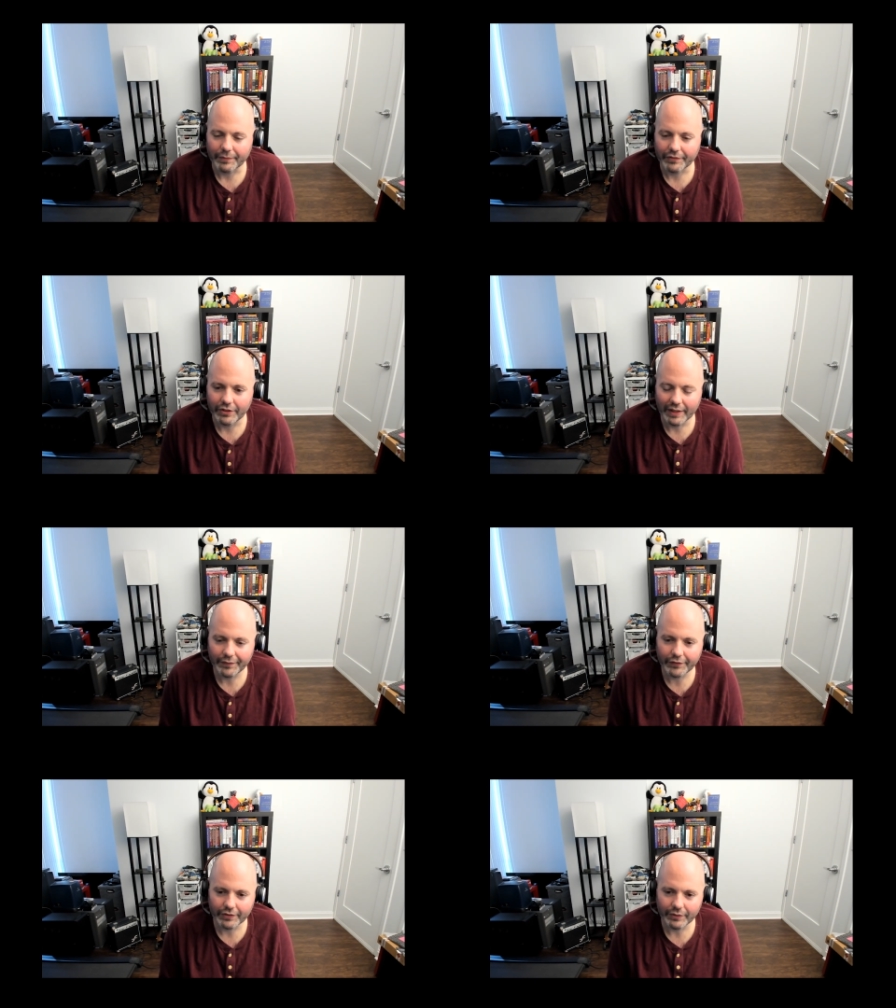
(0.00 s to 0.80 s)
So you'll
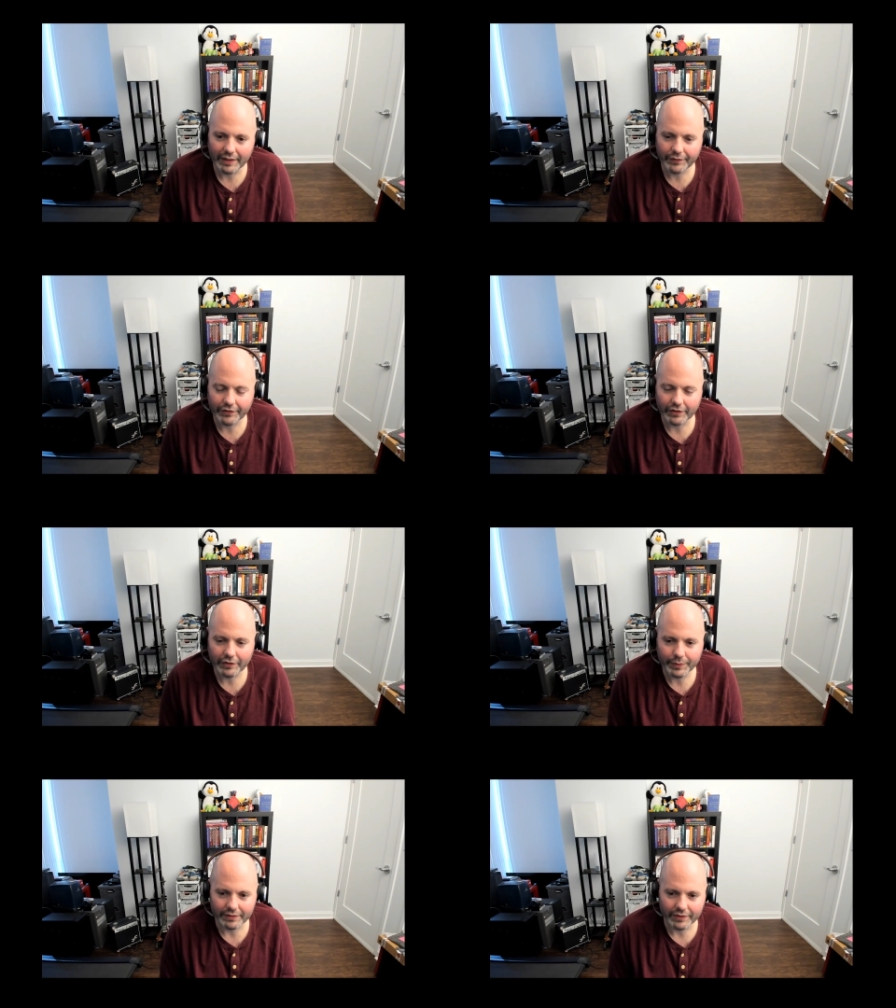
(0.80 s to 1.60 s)
have
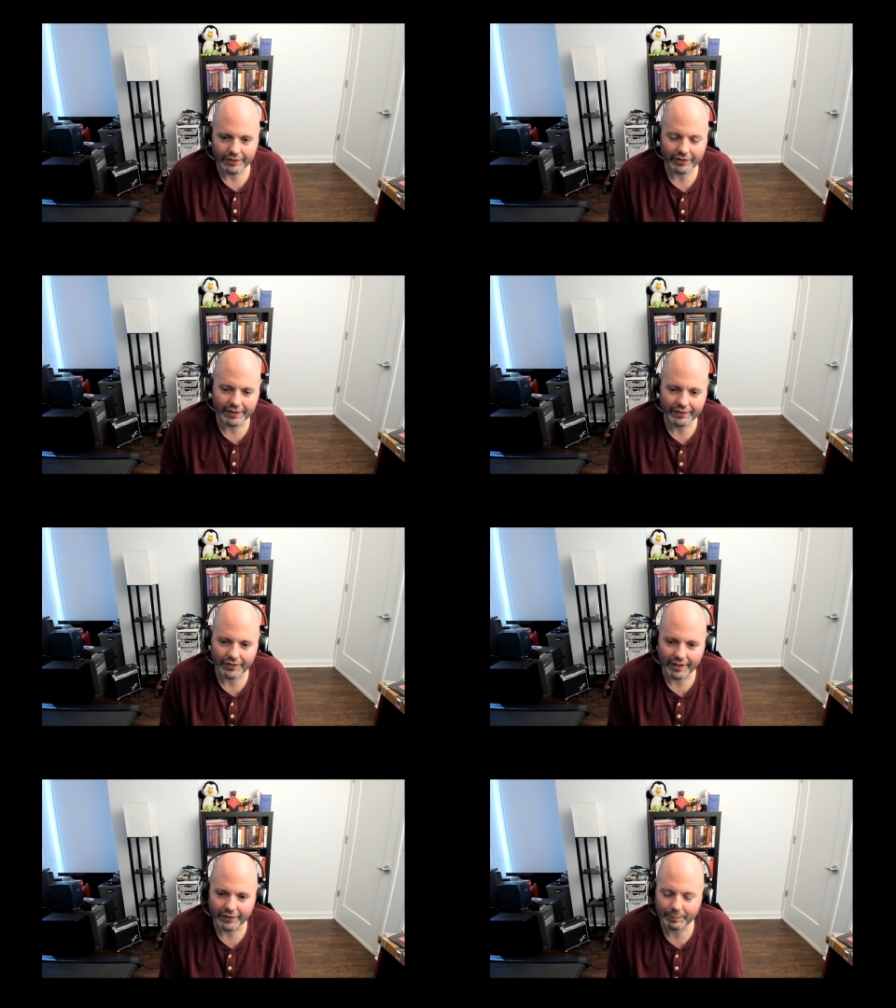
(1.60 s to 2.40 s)
software that runs on these things,